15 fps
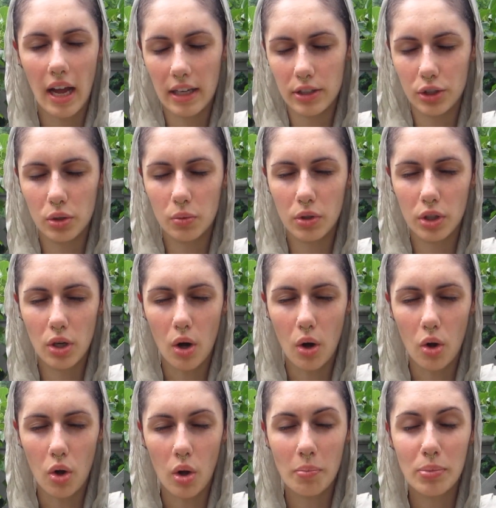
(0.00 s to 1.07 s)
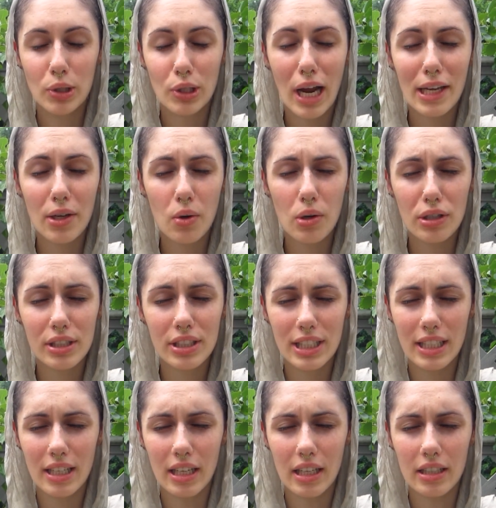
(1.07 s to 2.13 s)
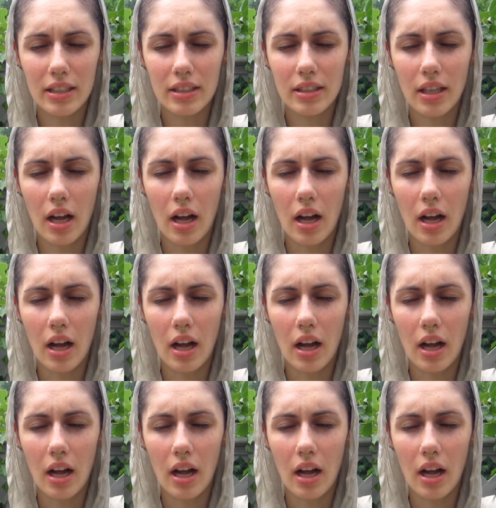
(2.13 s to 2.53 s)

as you would call, priorities